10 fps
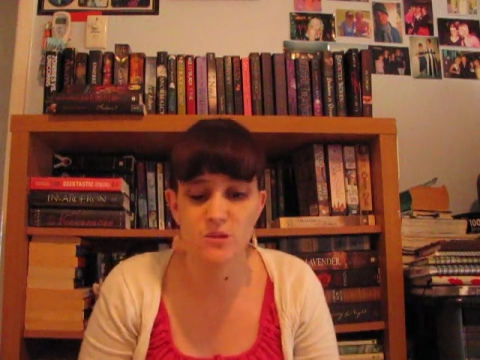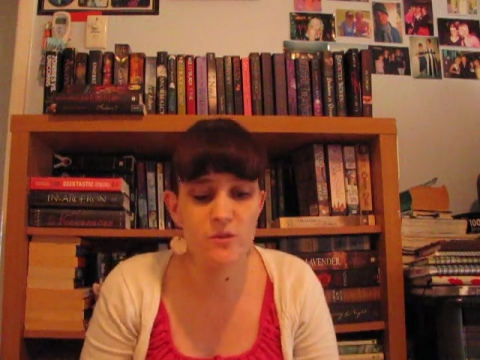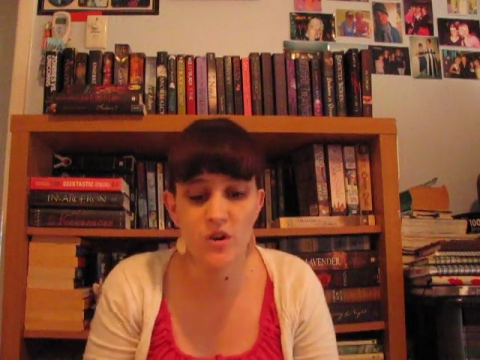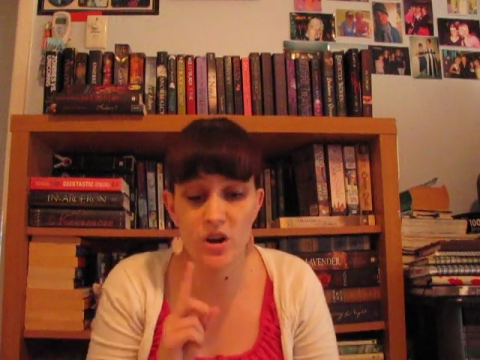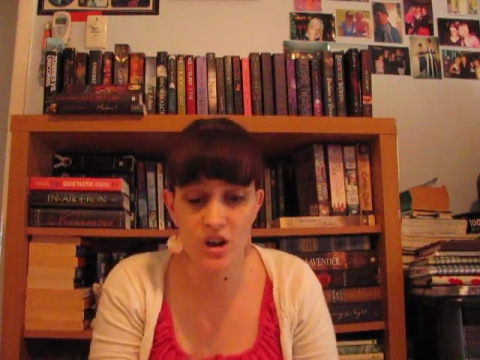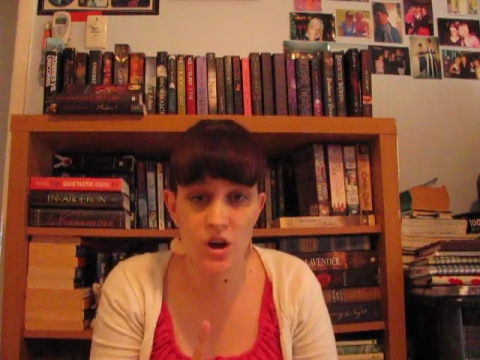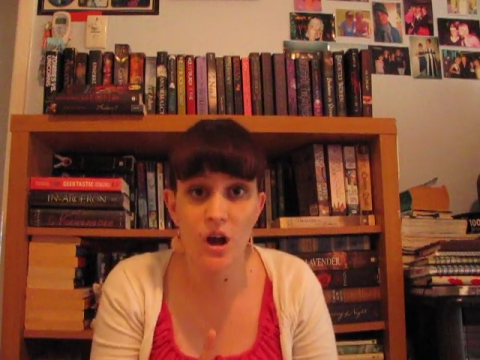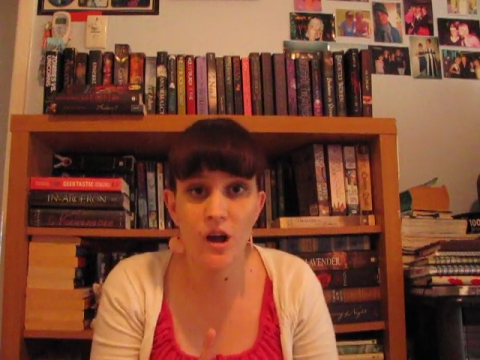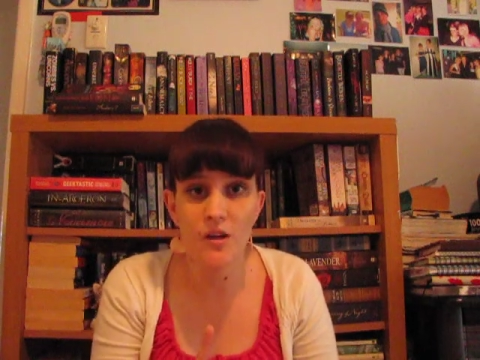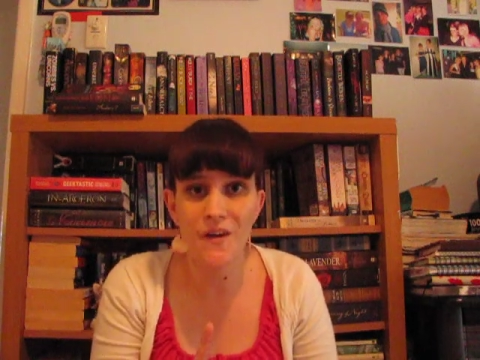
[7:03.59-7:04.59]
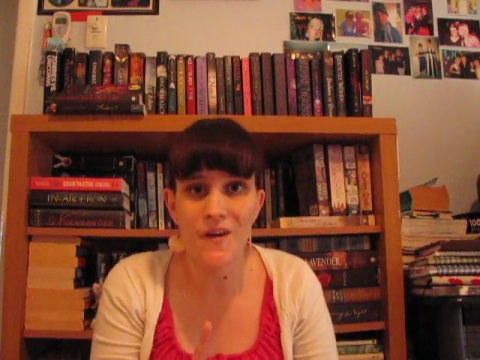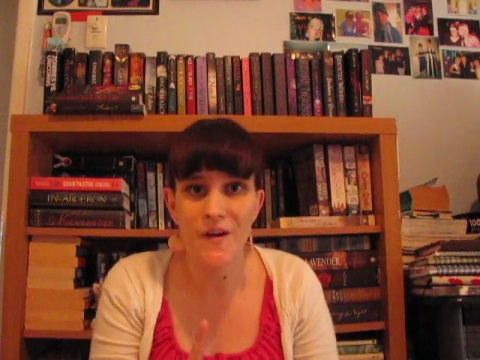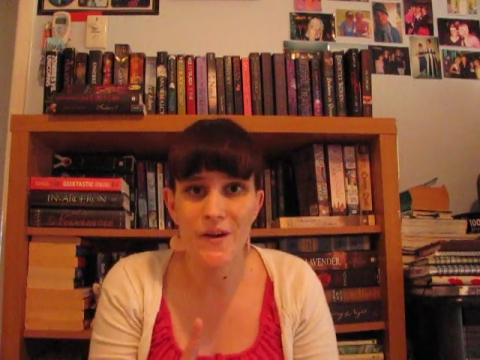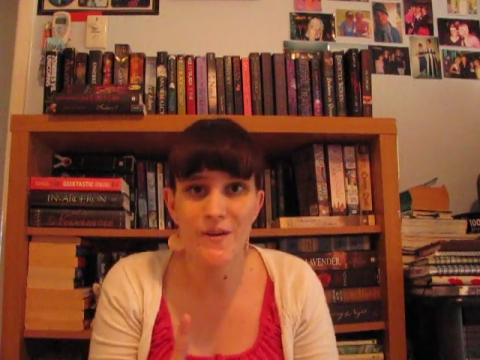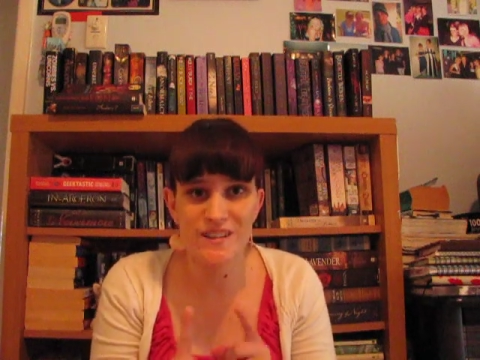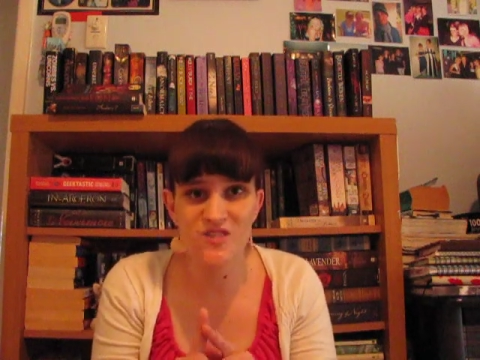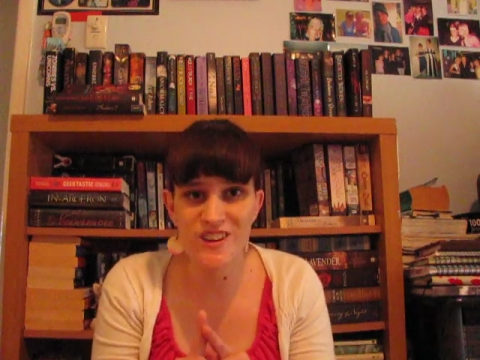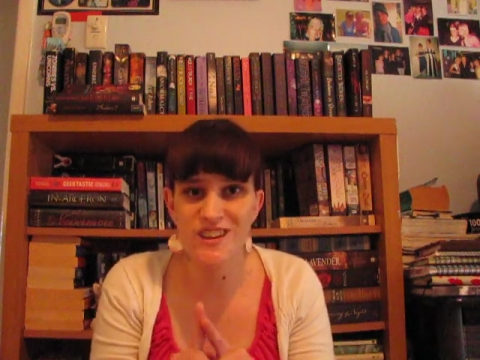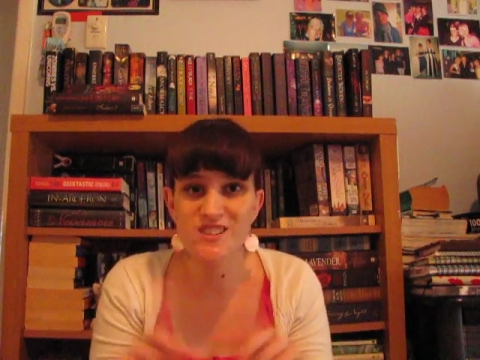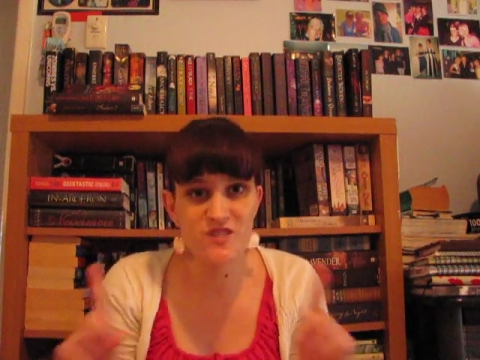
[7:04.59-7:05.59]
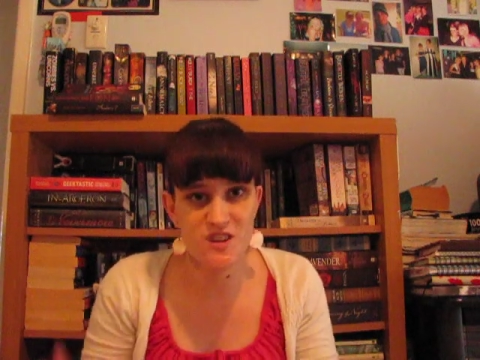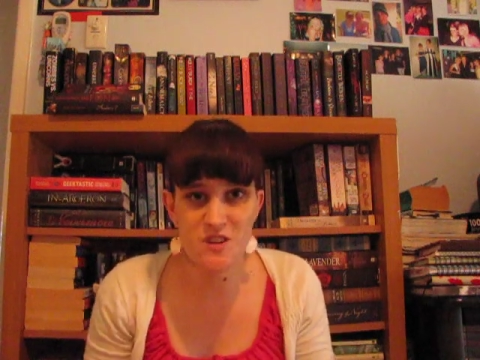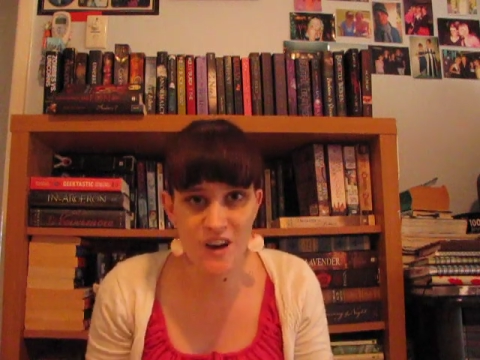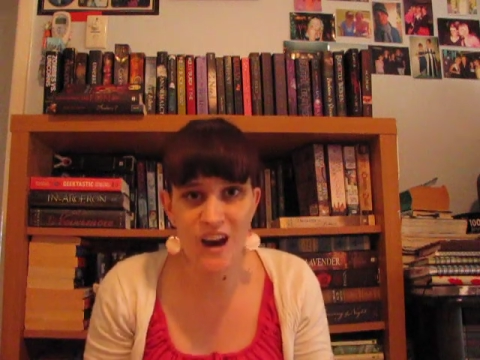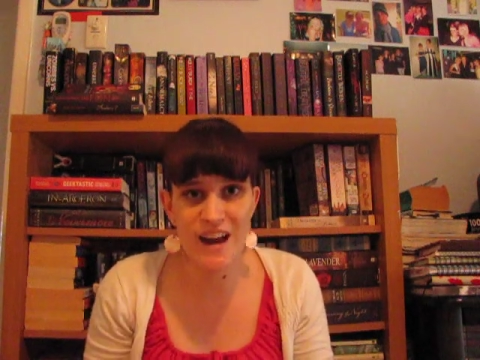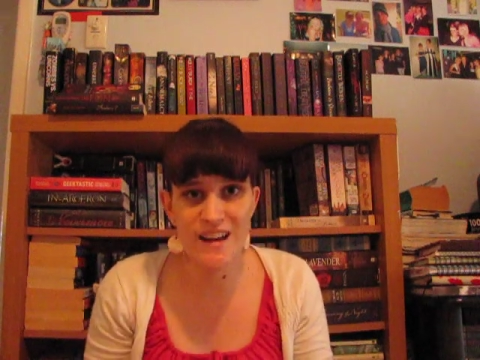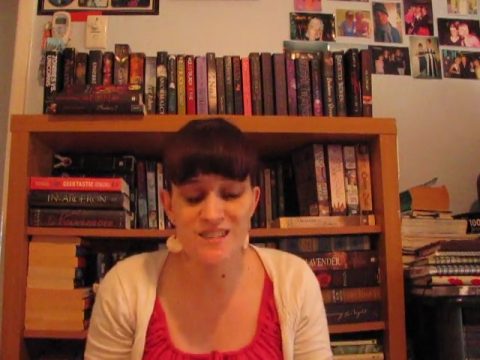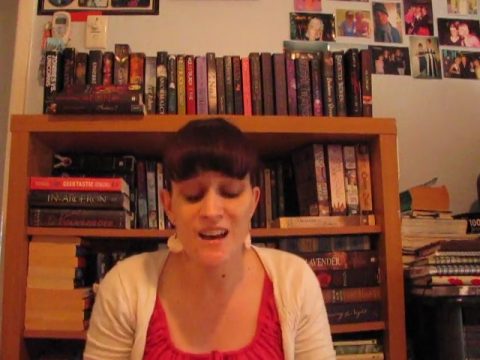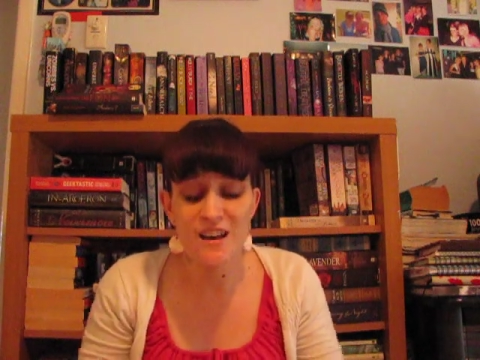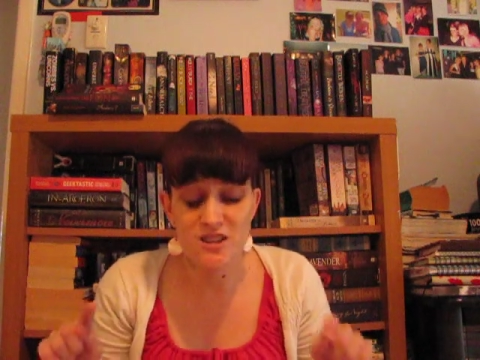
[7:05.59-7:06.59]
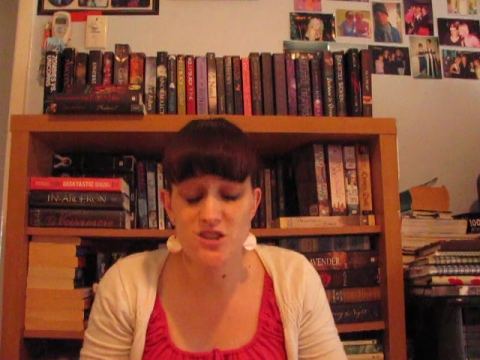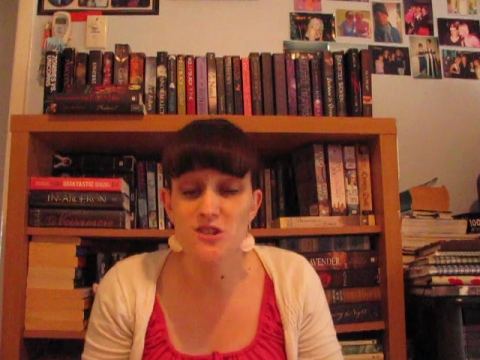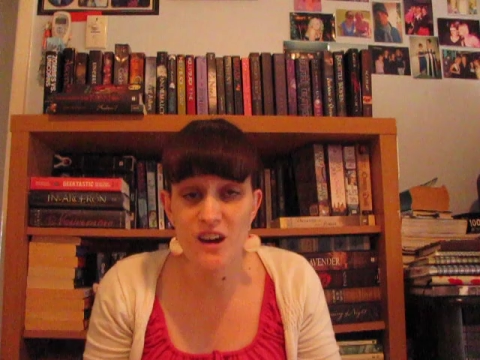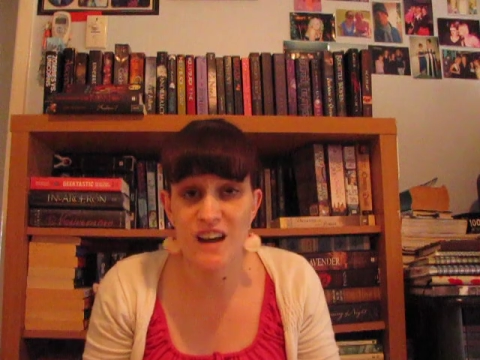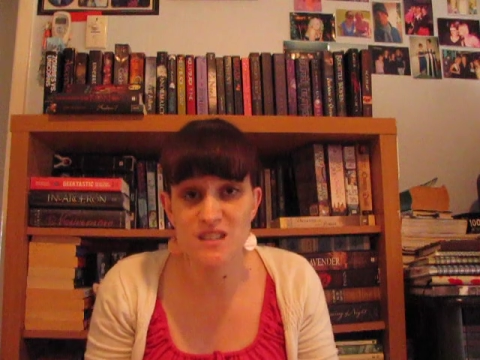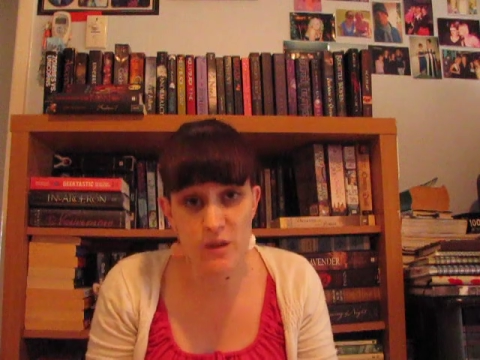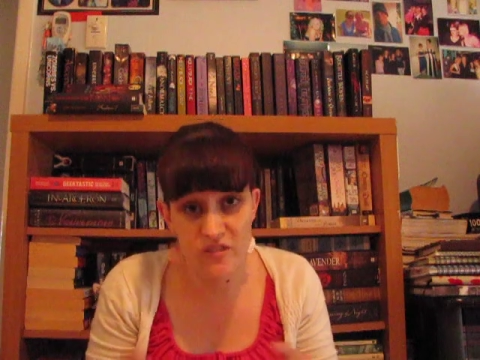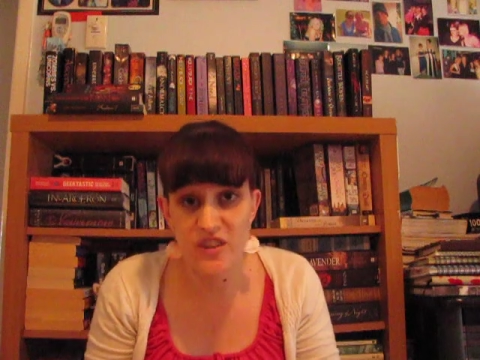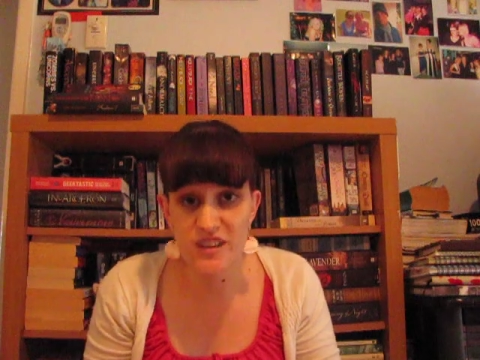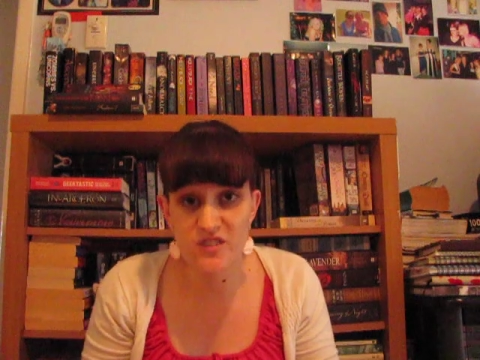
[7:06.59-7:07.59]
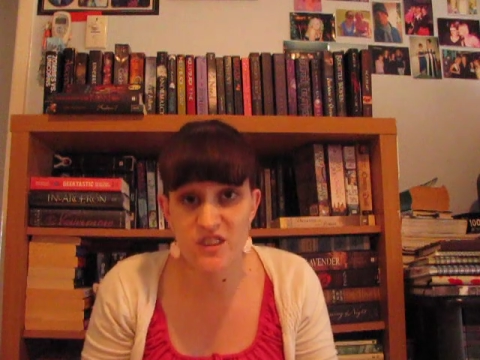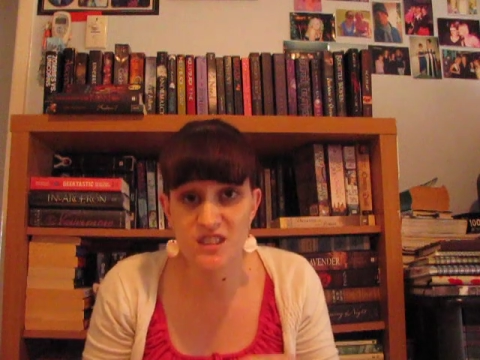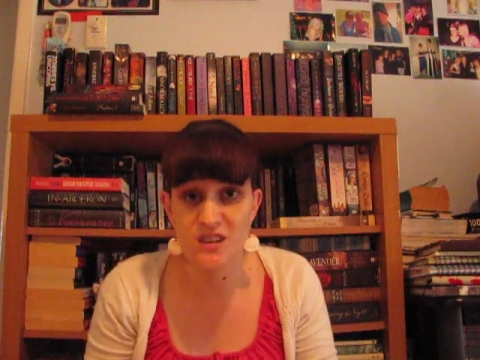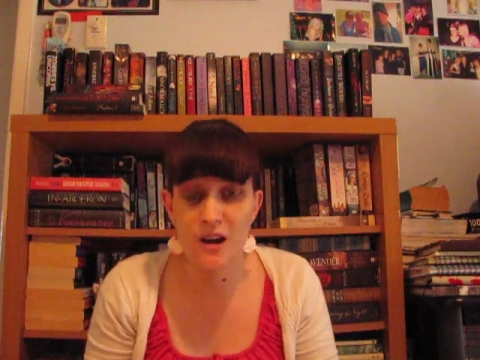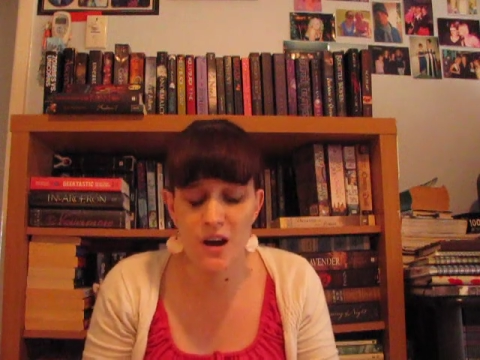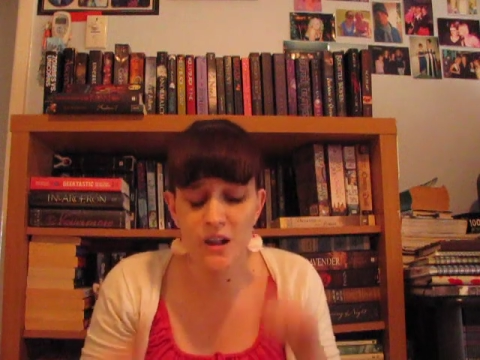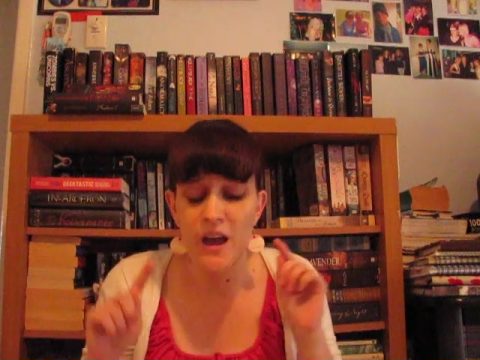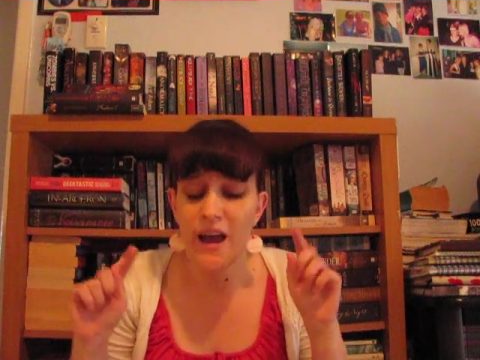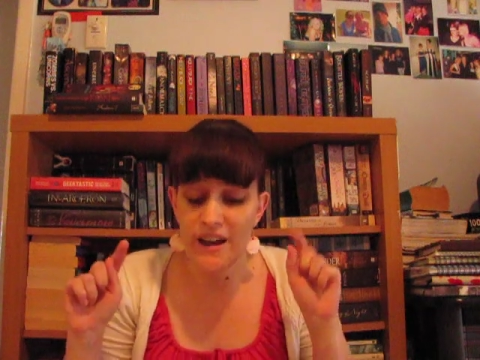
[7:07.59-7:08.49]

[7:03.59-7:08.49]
So we've got a girl who has feelings for two guys who have feelings for this girl,